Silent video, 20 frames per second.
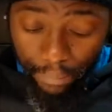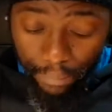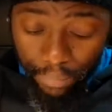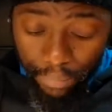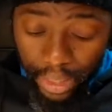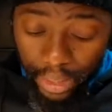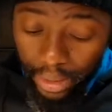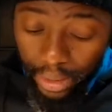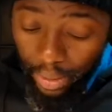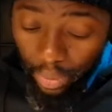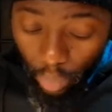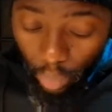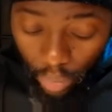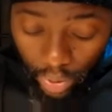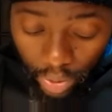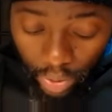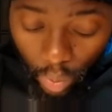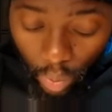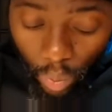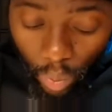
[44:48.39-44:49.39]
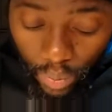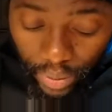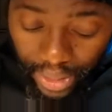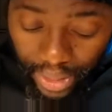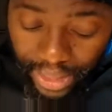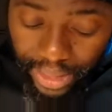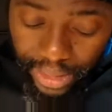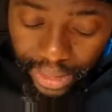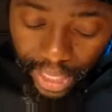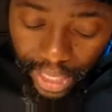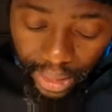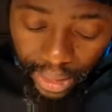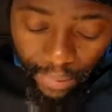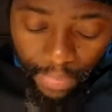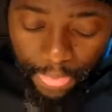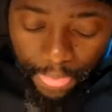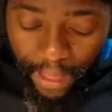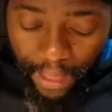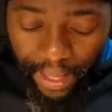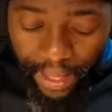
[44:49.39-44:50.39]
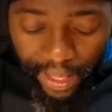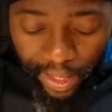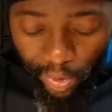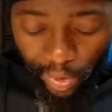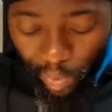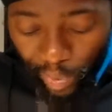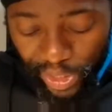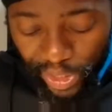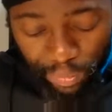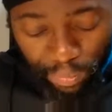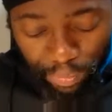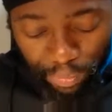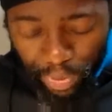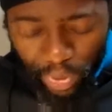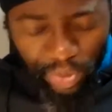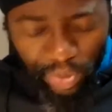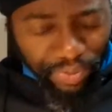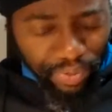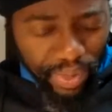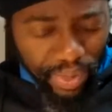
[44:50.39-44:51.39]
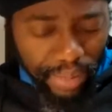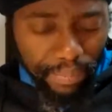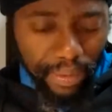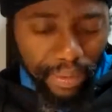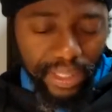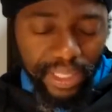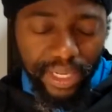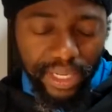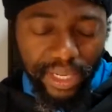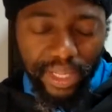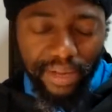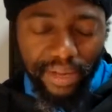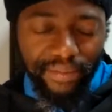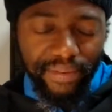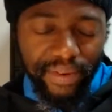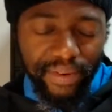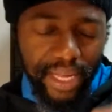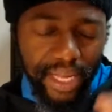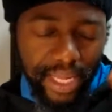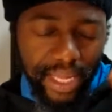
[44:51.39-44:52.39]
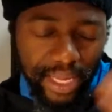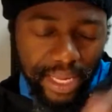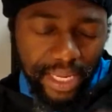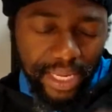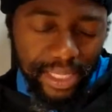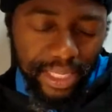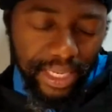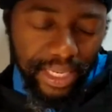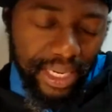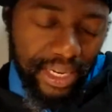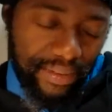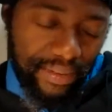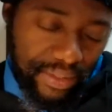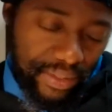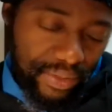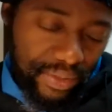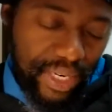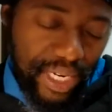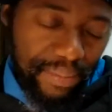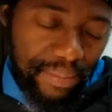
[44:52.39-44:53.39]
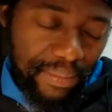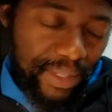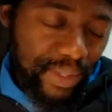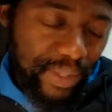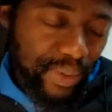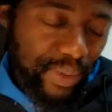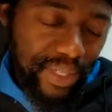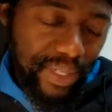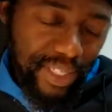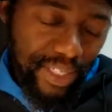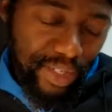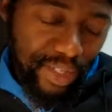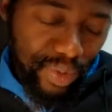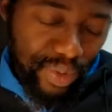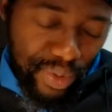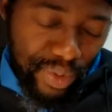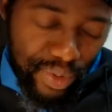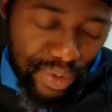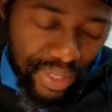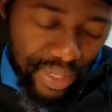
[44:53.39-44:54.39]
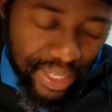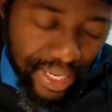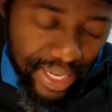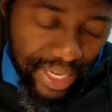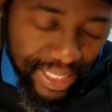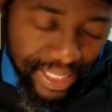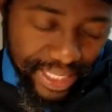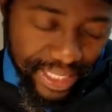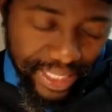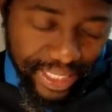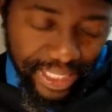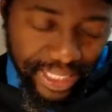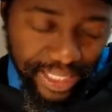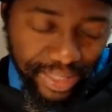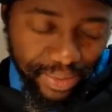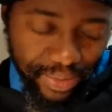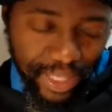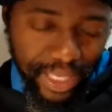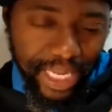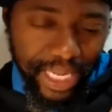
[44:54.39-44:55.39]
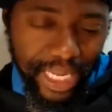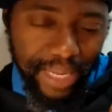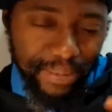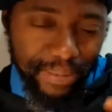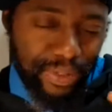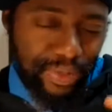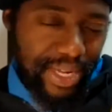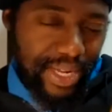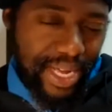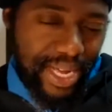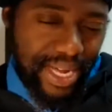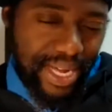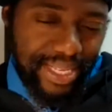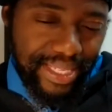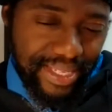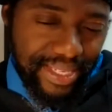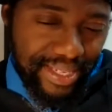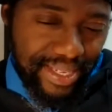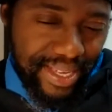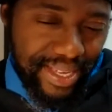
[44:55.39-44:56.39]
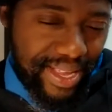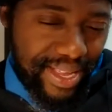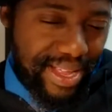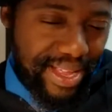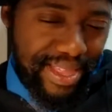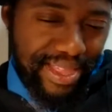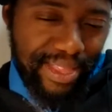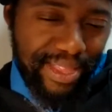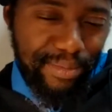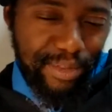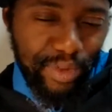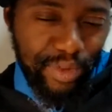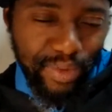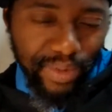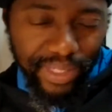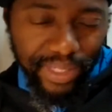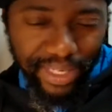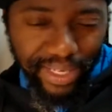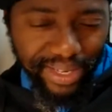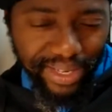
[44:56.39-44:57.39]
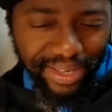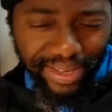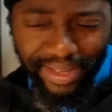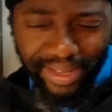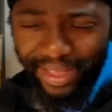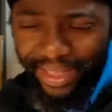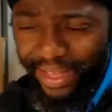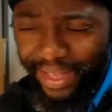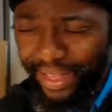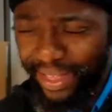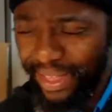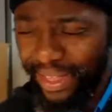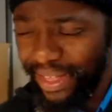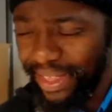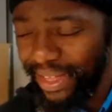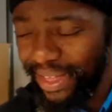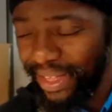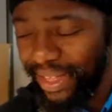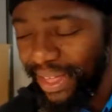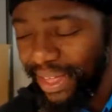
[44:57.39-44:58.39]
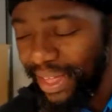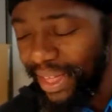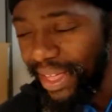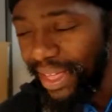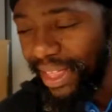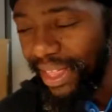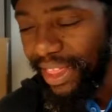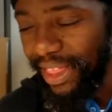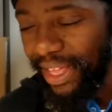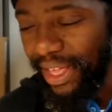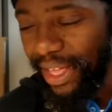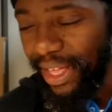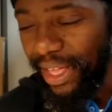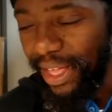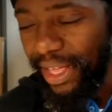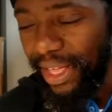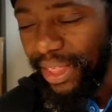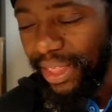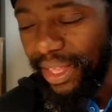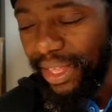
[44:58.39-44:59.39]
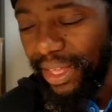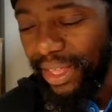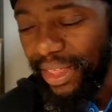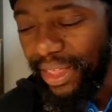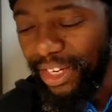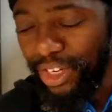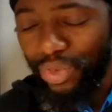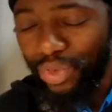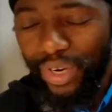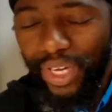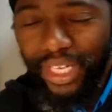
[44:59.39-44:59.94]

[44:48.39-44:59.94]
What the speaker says: But with all that said, what's beautiful about South Africa, each and every tribe has got its own identity when it comes to the arts, the music, the the the the, the